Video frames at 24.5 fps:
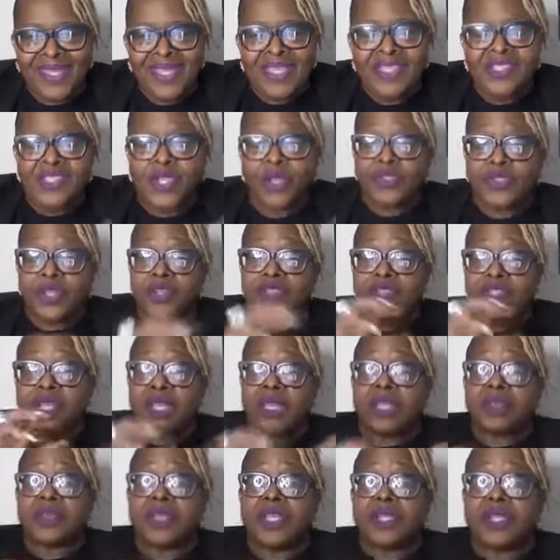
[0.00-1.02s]
So there's
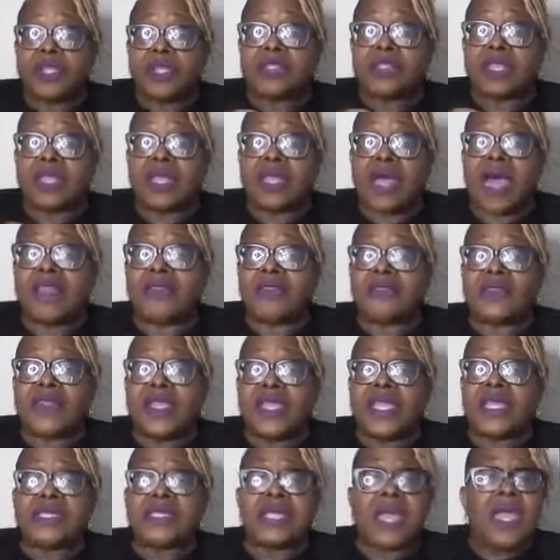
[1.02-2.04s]
a lot of
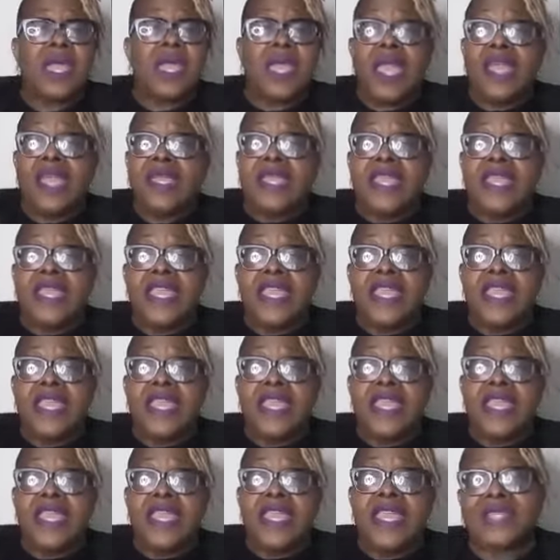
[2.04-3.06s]
things. And even
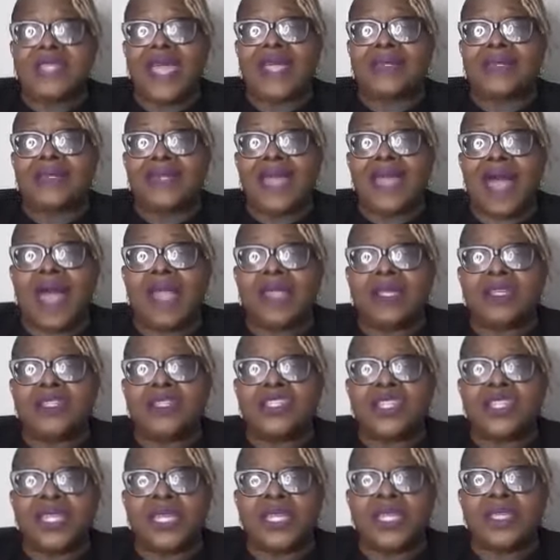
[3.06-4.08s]
with
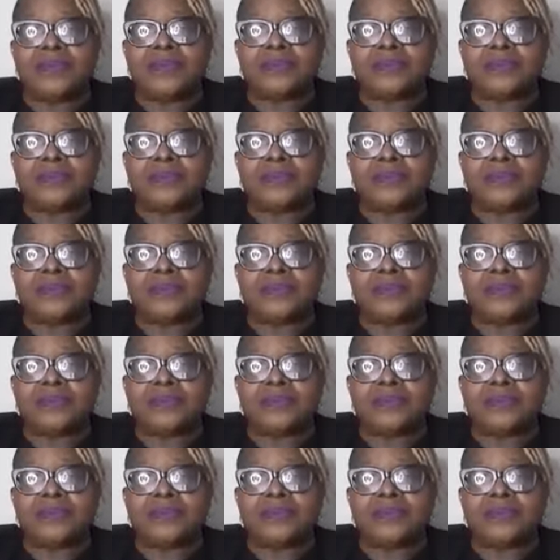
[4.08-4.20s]
technology,